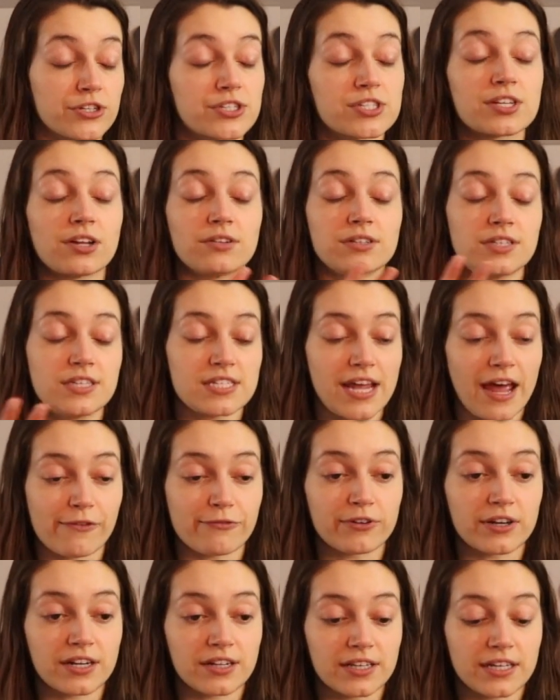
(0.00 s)
still
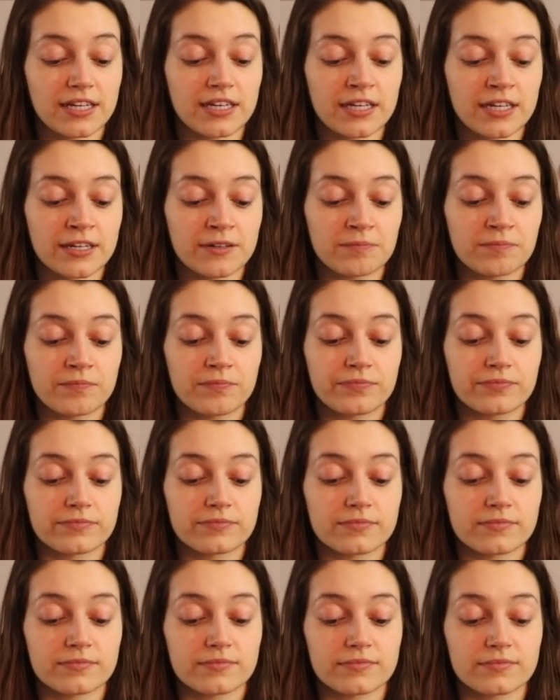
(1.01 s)
definitely
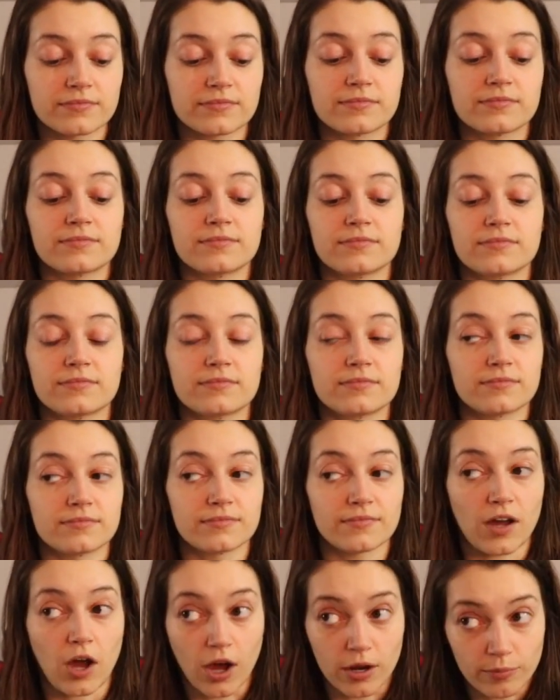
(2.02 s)

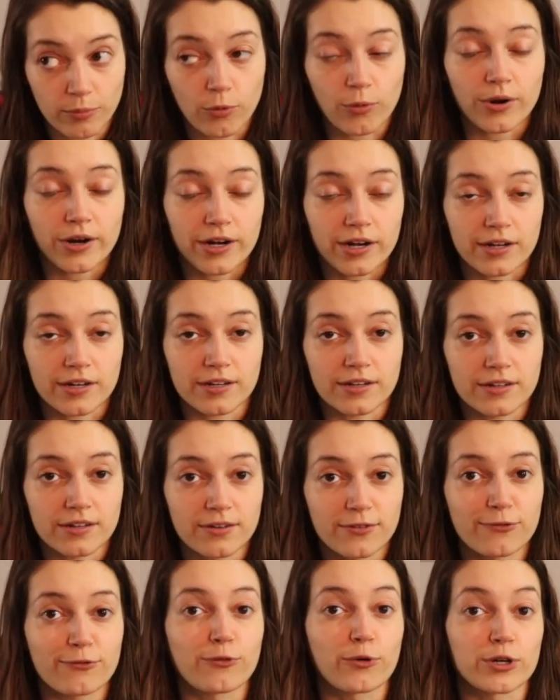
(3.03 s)
on board
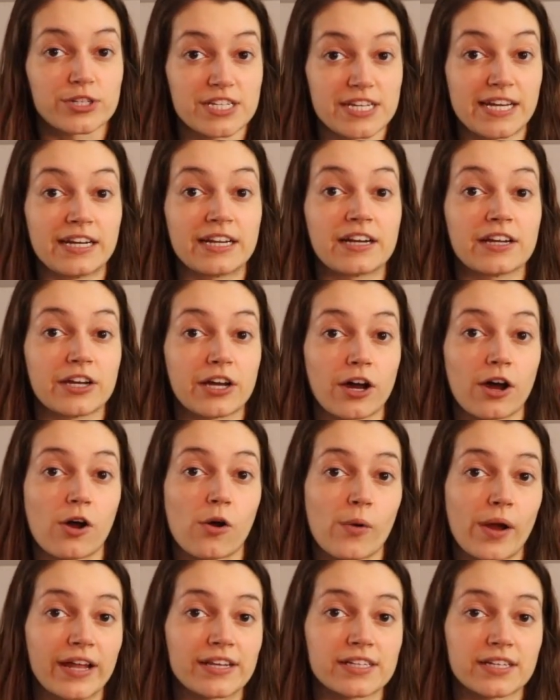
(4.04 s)
for Tina to
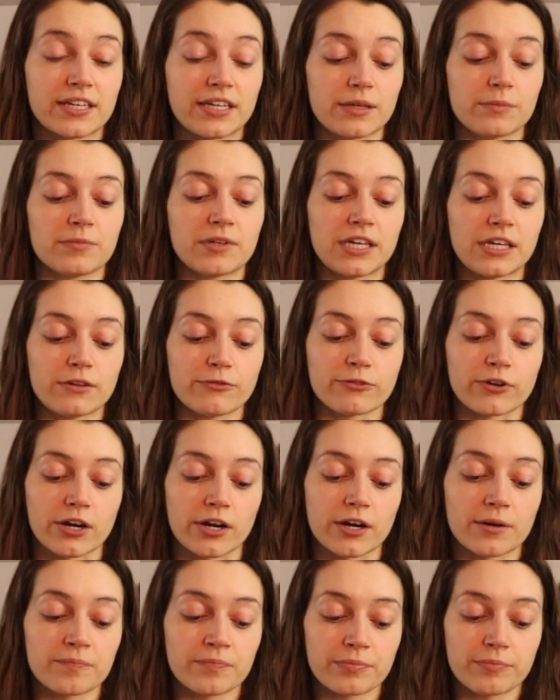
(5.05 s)
go and to keep
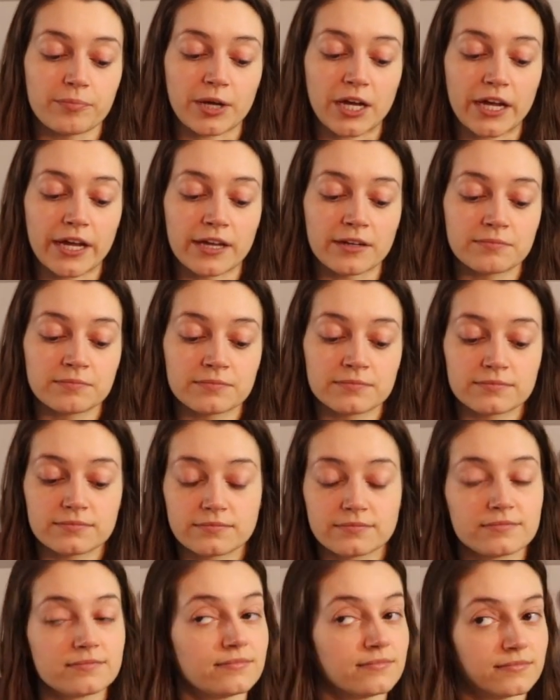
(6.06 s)
Kiefer, but
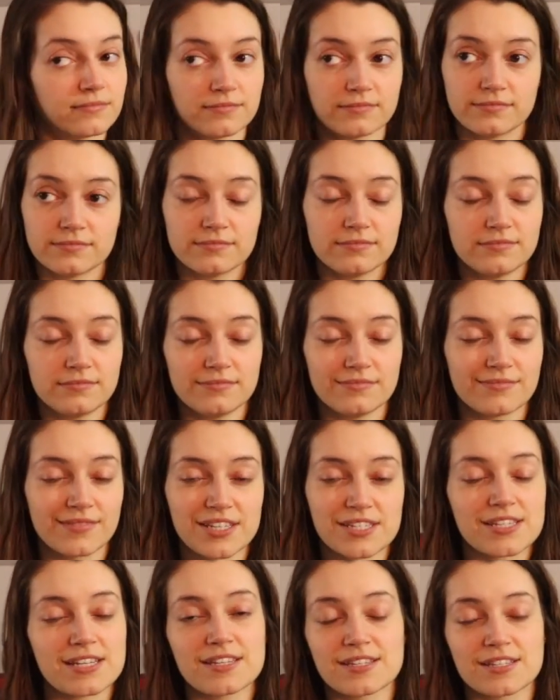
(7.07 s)

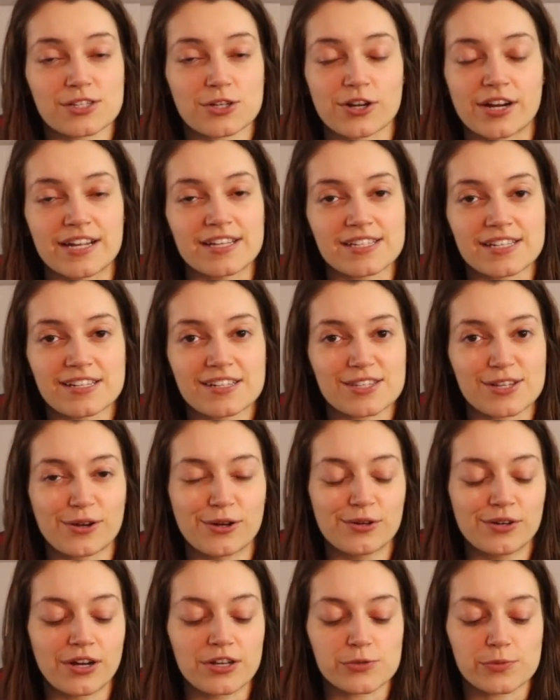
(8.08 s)
the season's crazy, so
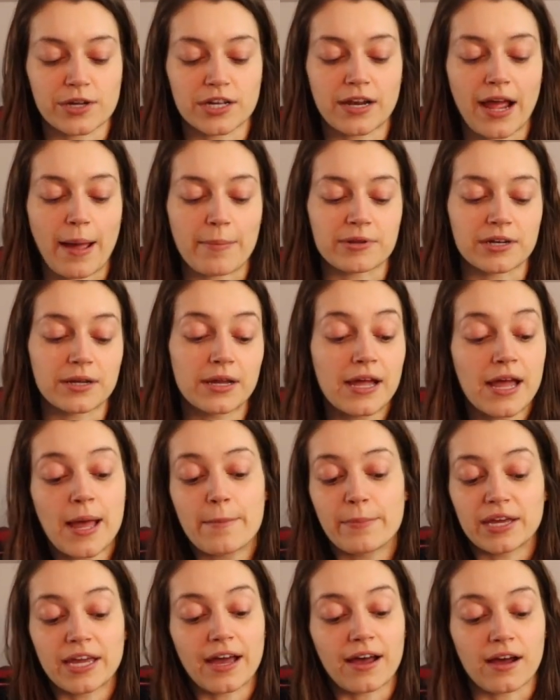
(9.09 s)
who knows what could happen.
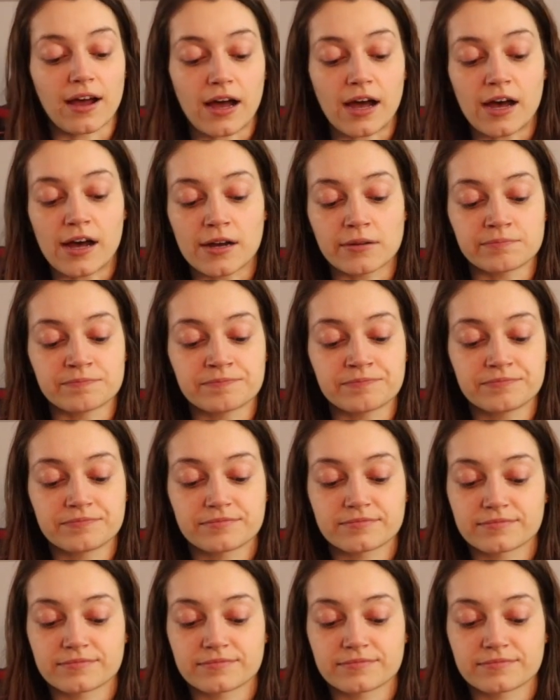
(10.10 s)
But yeah, um,